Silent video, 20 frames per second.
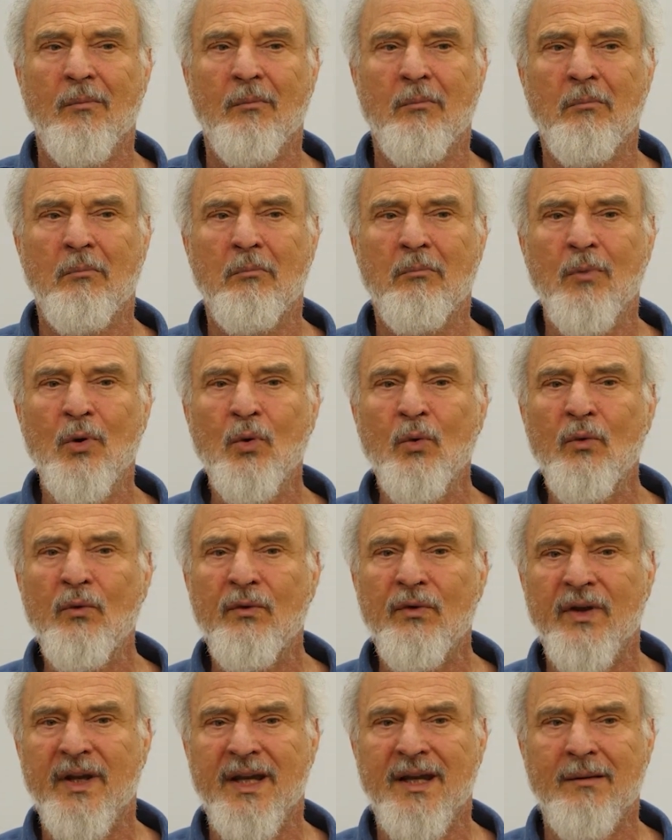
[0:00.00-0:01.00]

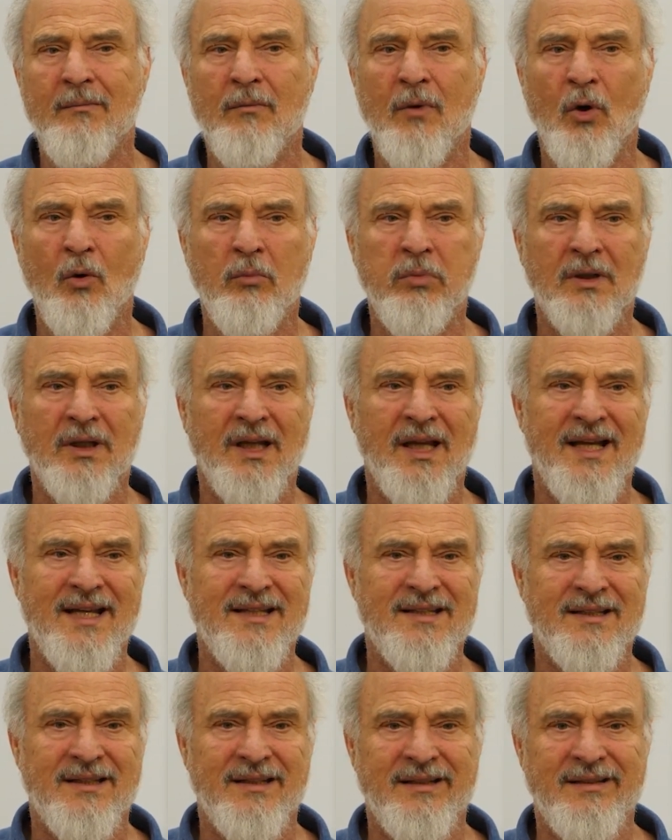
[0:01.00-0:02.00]
moving,
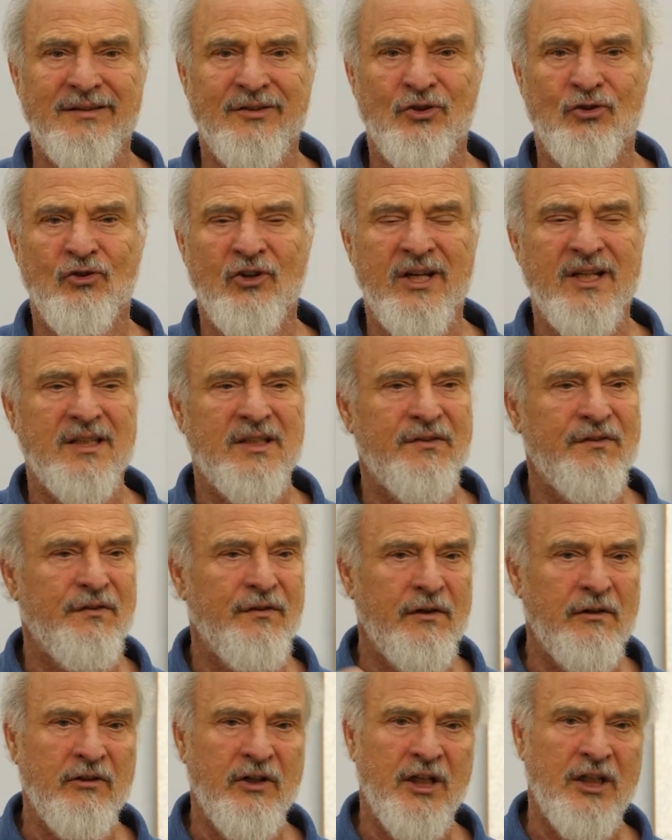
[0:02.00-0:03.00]
mobilizing,
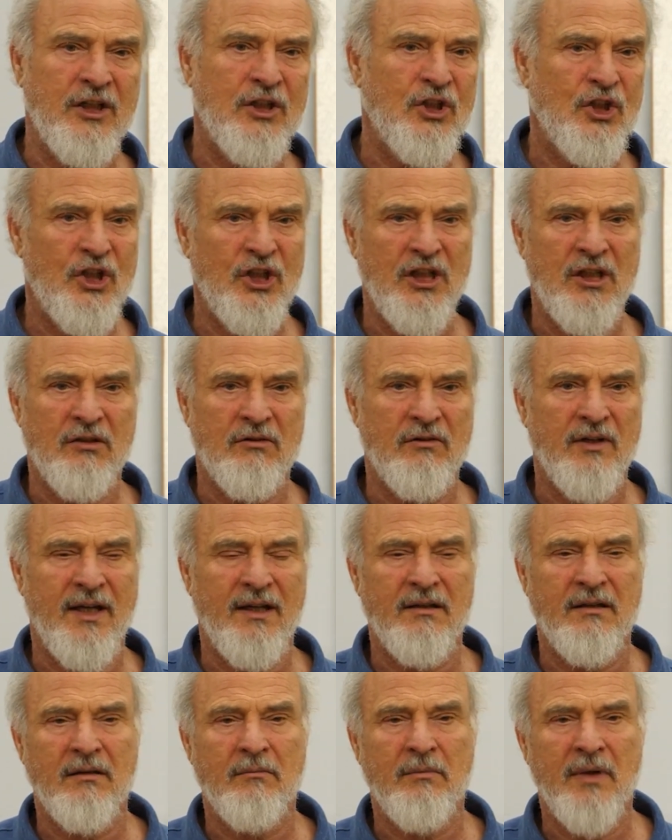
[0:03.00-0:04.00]
transferring qi
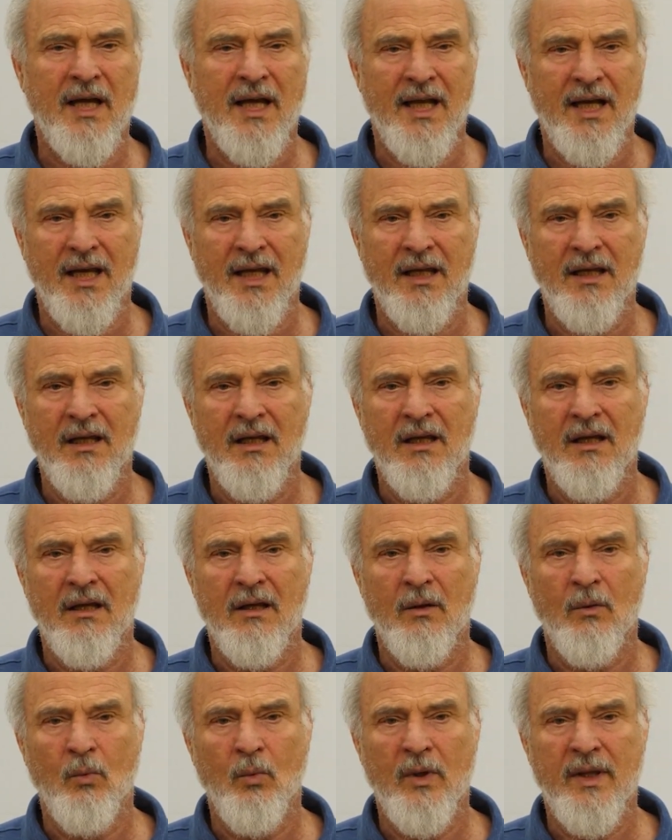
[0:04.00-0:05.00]
around the body
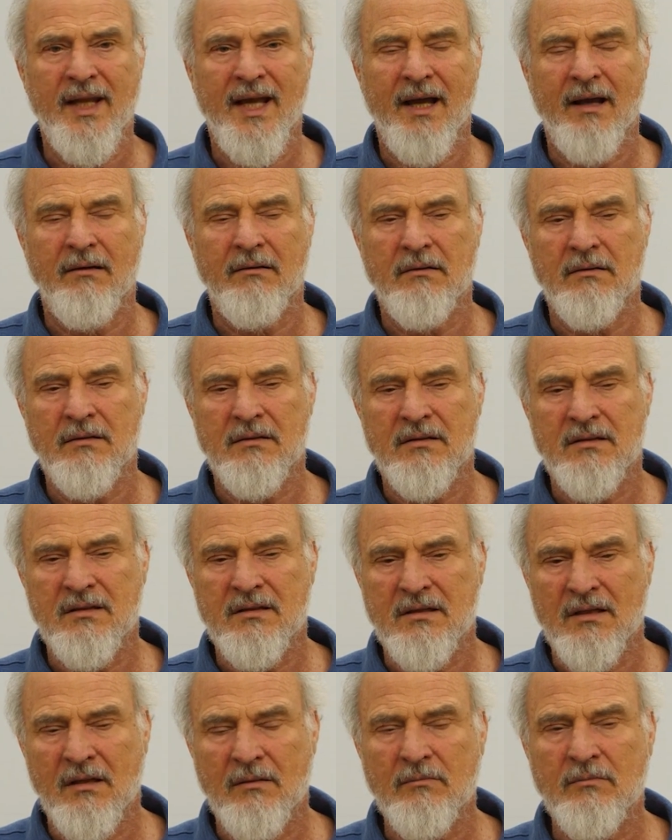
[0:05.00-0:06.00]
without
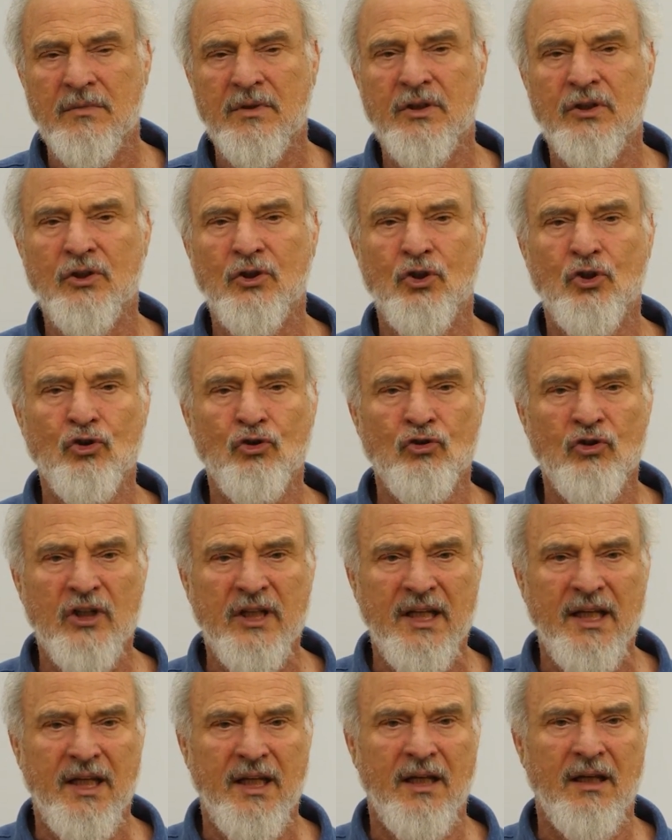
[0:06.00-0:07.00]
some
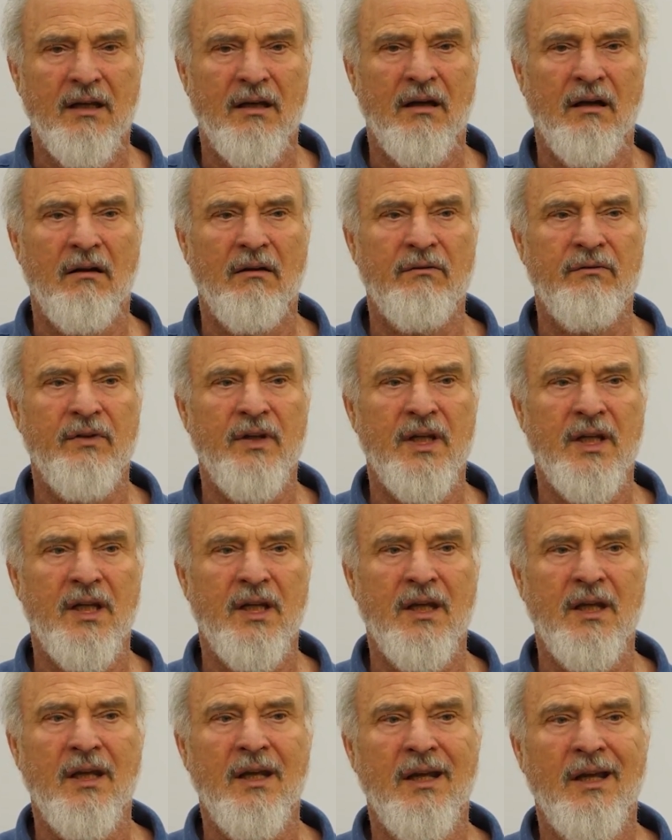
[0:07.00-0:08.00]
degree of
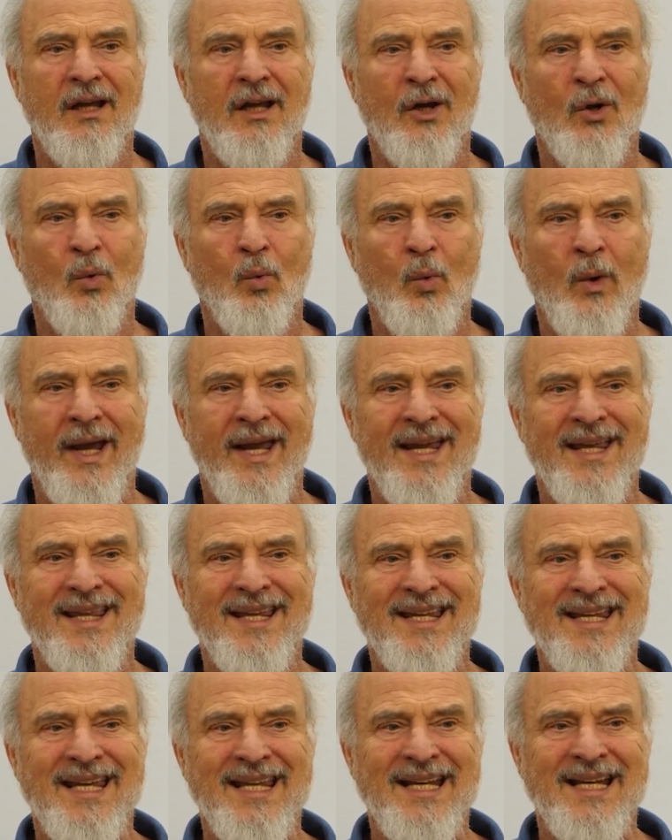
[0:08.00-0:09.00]
the way
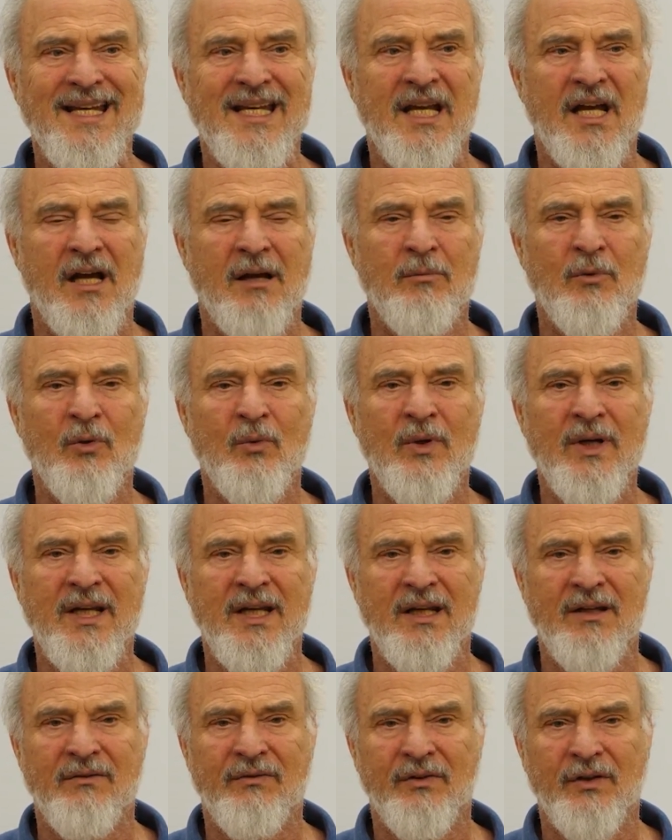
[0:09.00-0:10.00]
the yin and yang
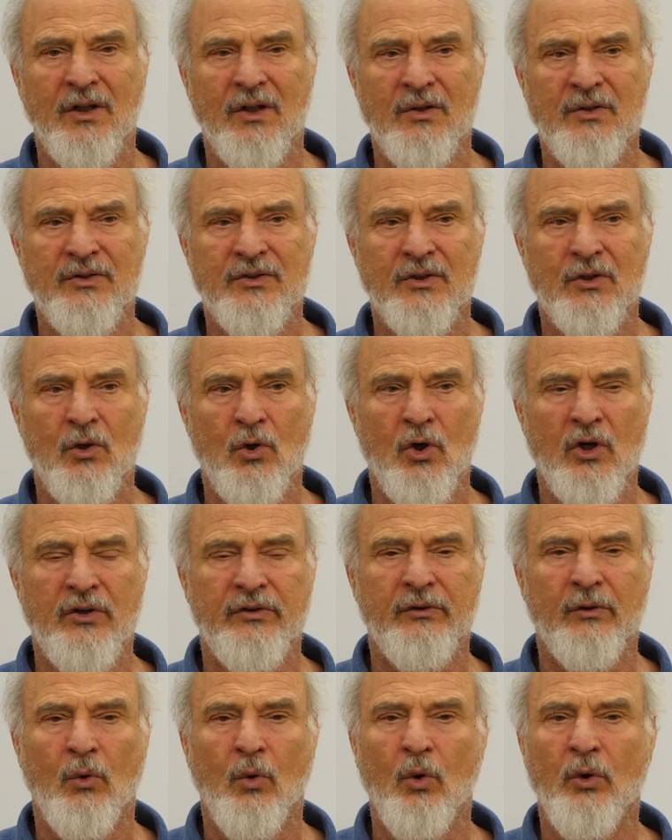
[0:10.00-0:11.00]
meridian flows
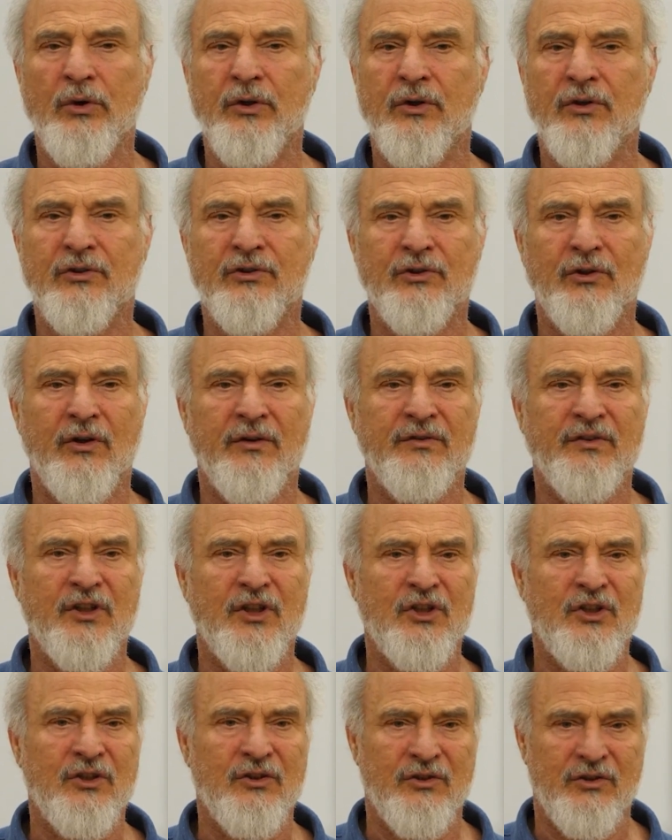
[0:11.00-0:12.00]
cause all your soft
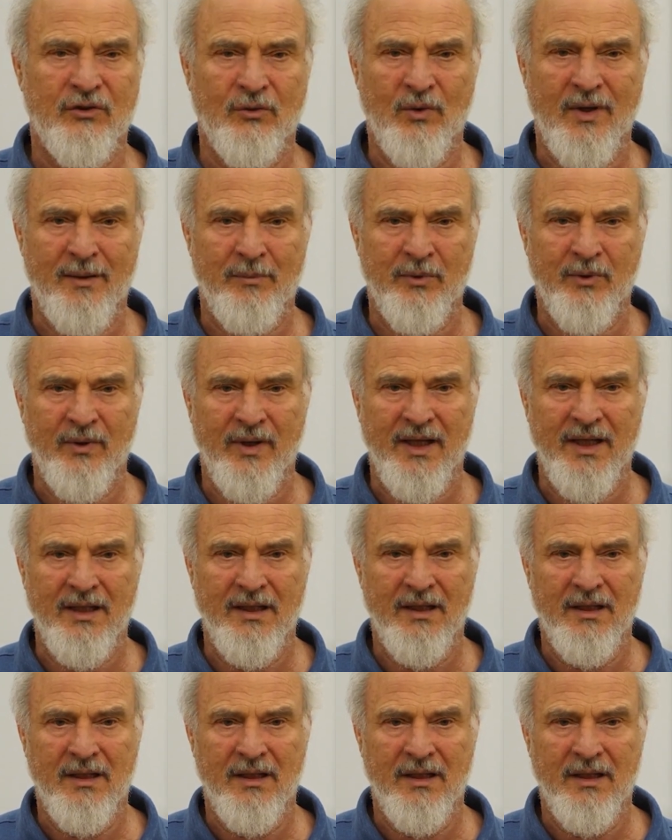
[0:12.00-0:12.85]
tissues to operate.